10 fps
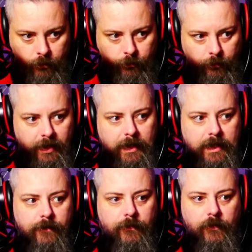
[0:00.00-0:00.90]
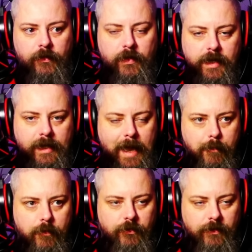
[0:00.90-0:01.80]
So they leave their
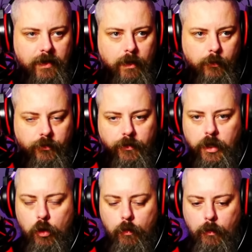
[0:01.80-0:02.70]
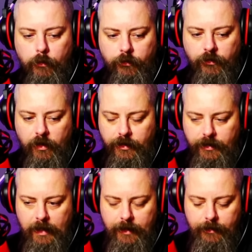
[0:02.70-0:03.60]
cameras in the house, and they go outside.
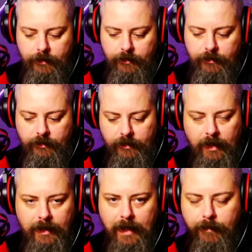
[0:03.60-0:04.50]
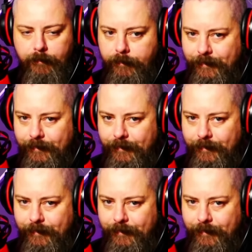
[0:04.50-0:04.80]
And again,